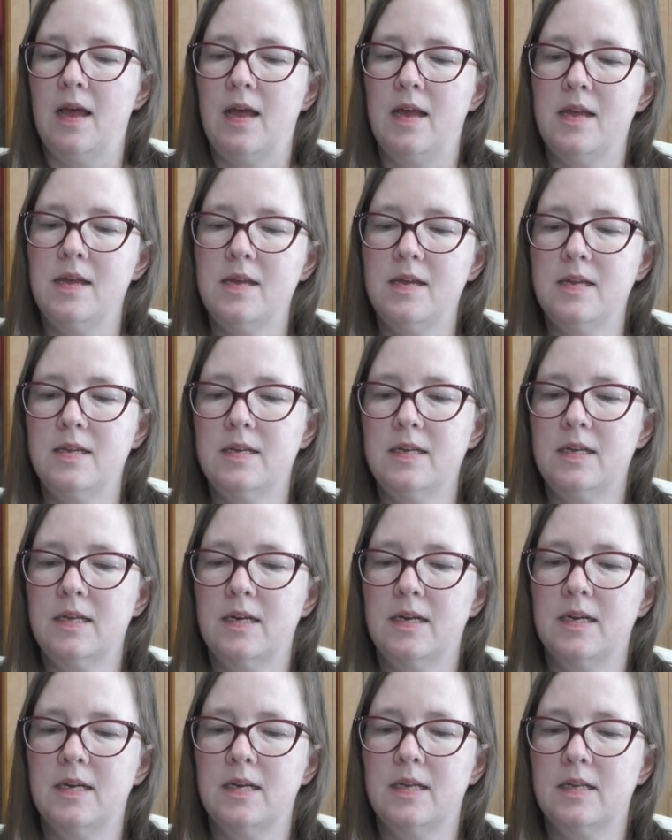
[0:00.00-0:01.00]
and
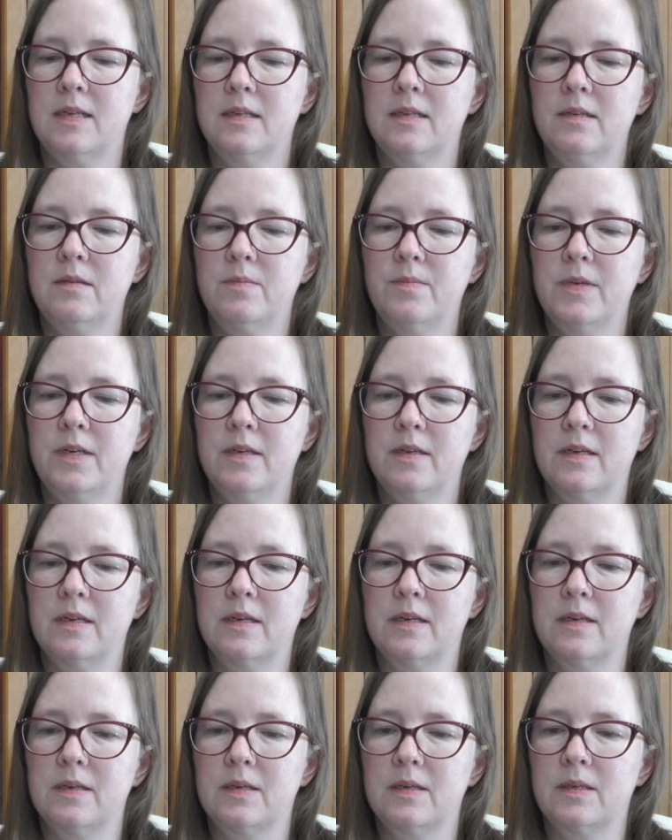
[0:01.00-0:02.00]
a little bit of
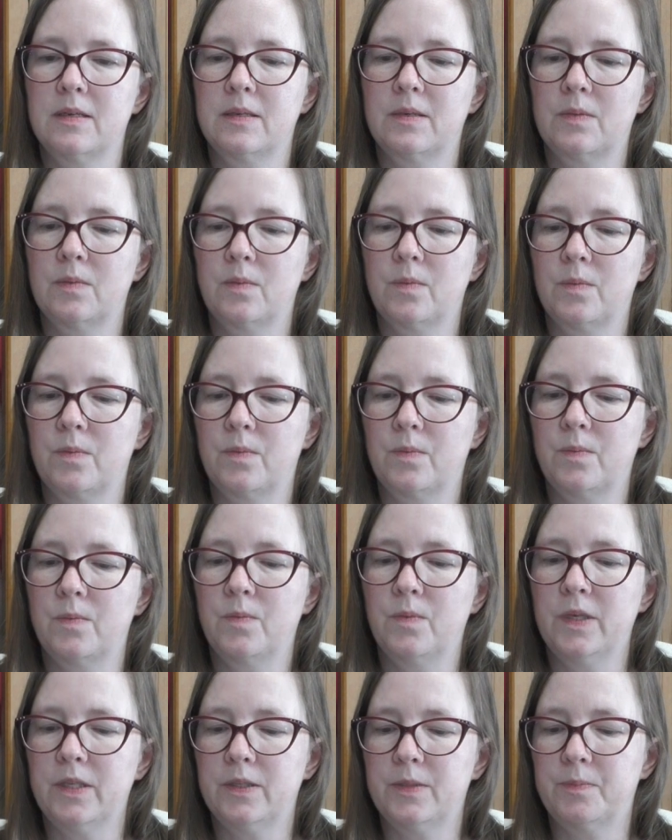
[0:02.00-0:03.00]

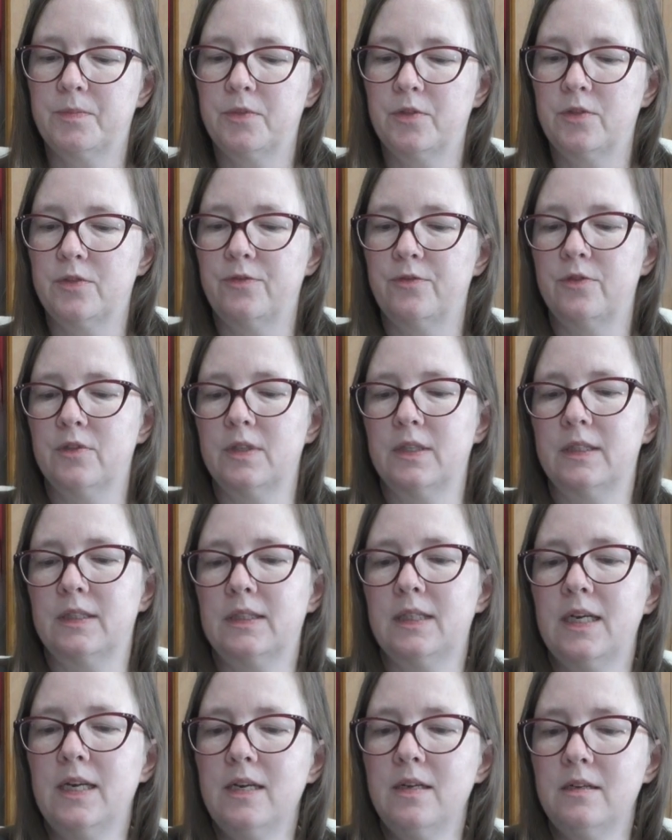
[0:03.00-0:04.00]
whisper for the
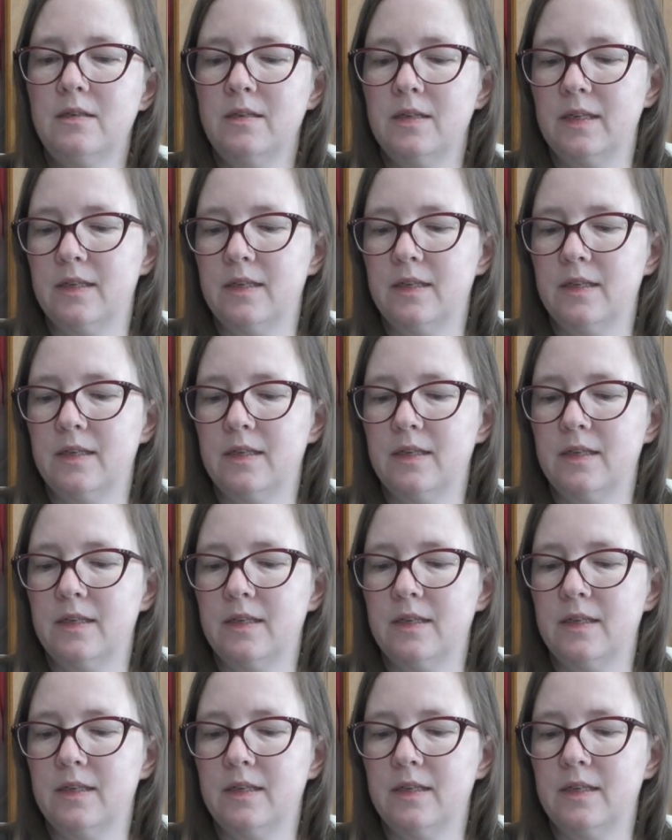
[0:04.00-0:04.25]
tail,